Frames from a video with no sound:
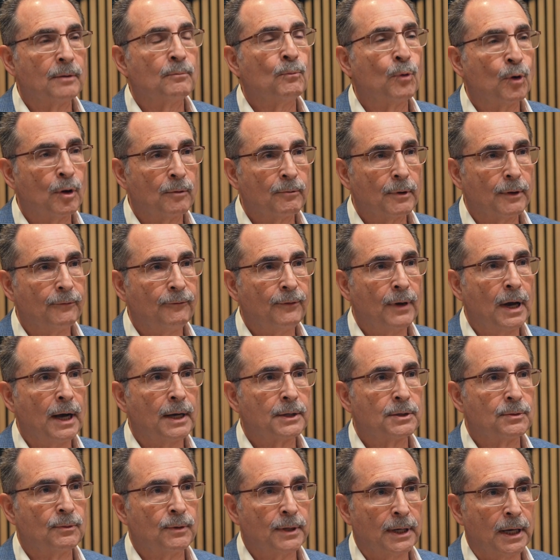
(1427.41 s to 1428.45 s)
more
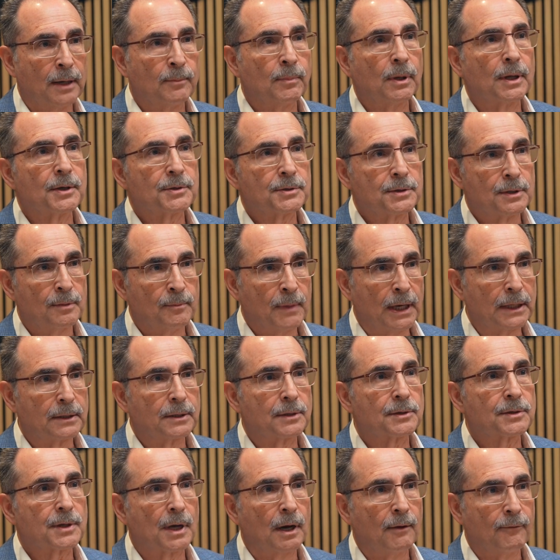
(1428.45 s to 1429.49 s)
refined to enable us to make
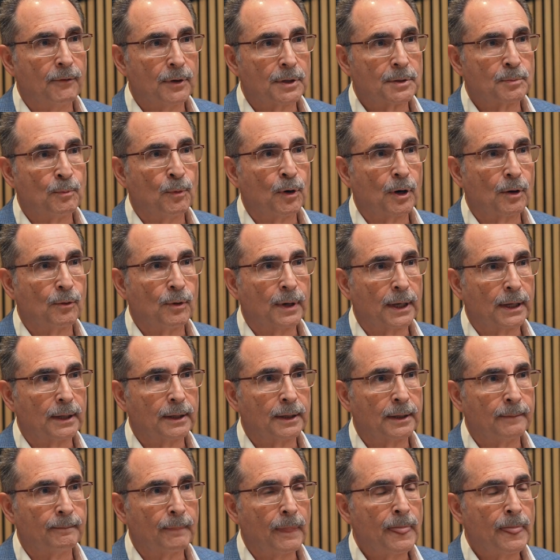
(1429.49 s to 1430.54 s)
discoveries more
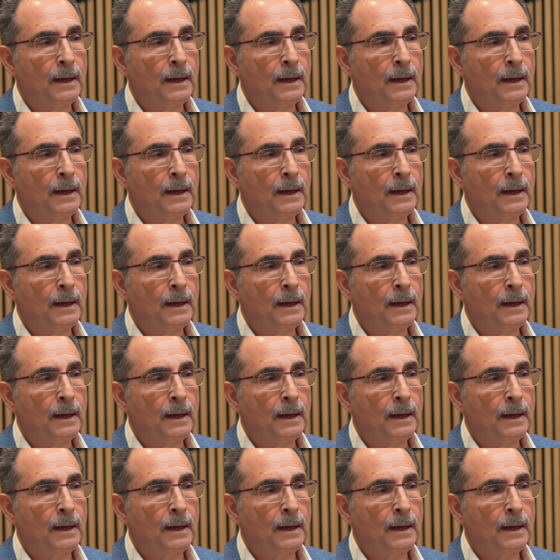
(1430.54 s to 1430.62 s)
quickly.